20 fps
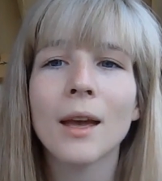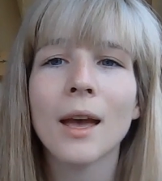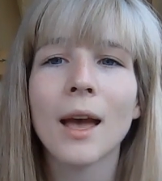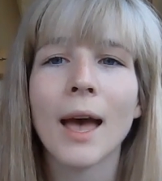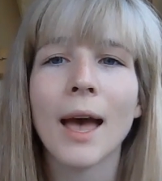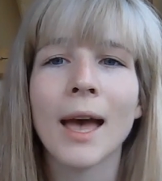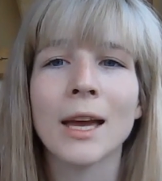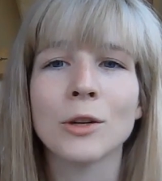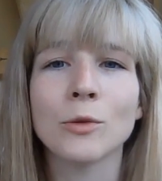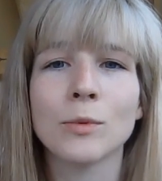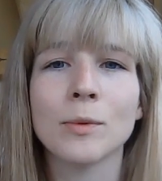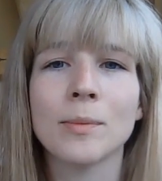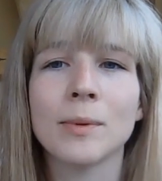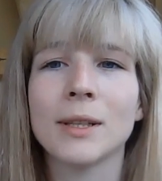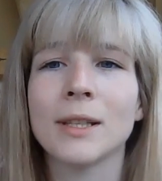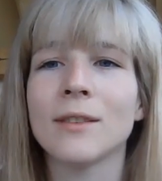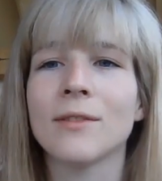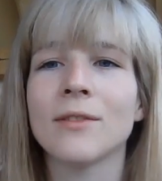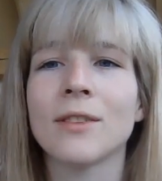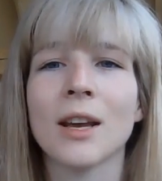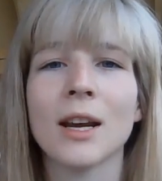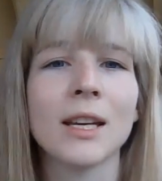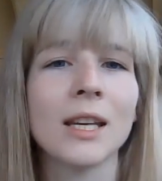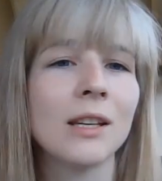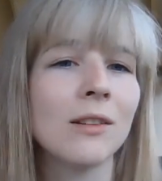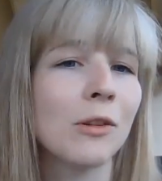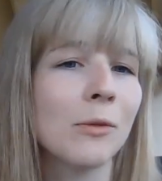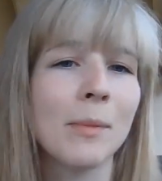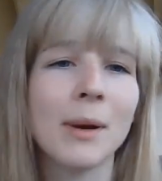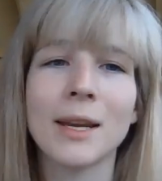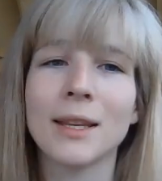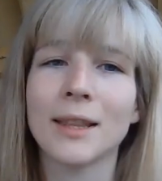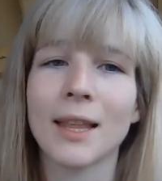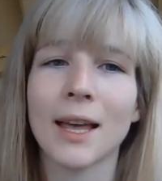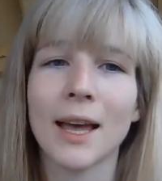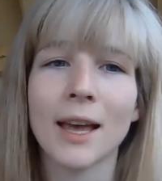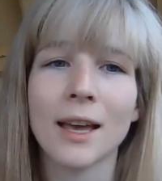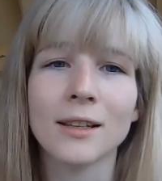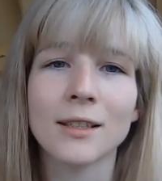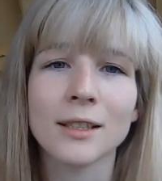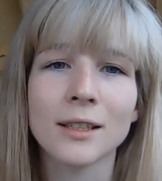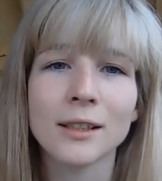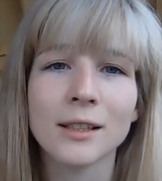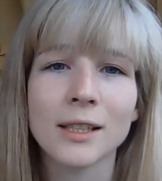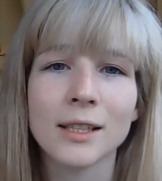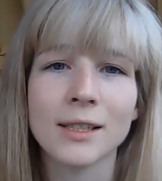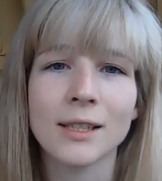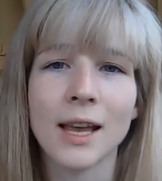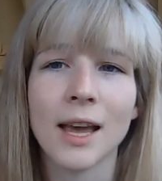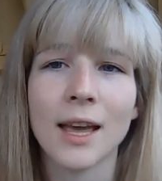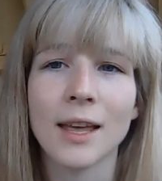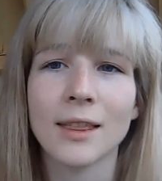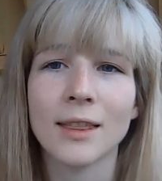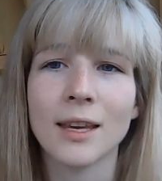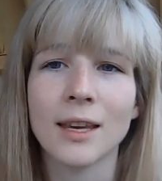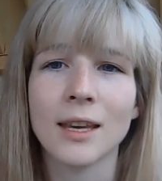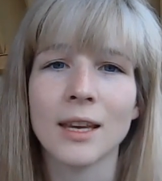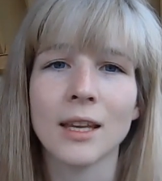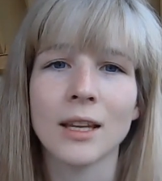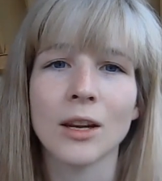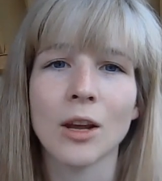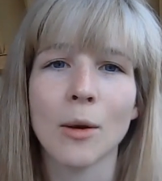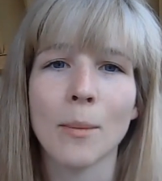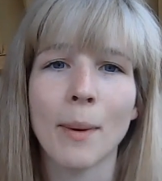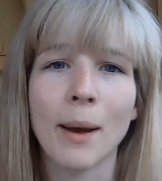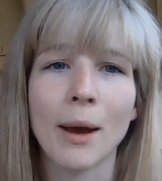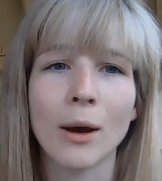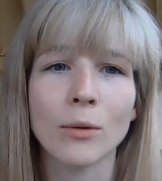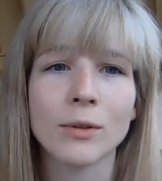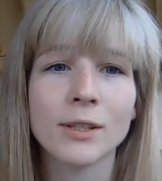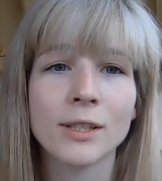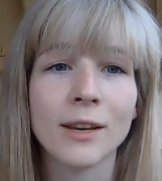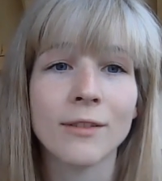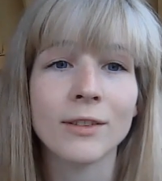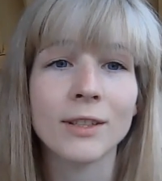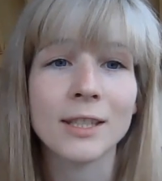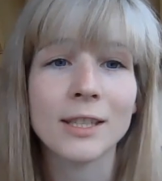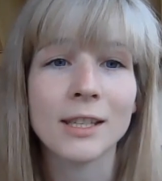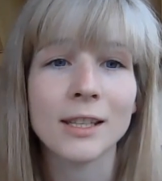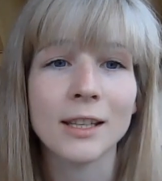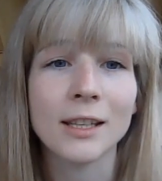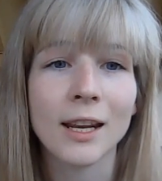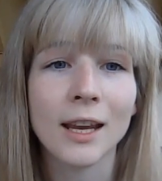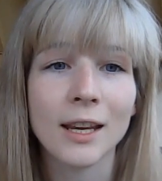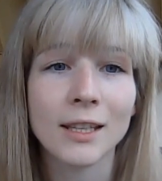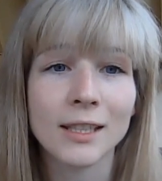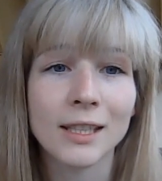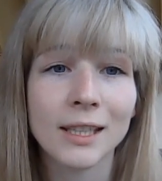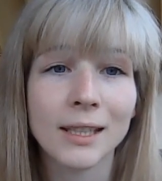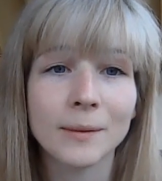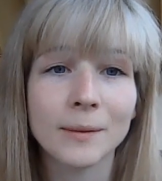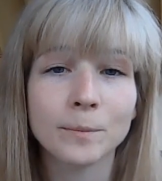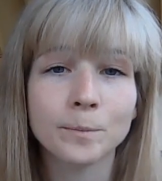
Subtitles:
And we believe that he remained there until his death in about 17 AD.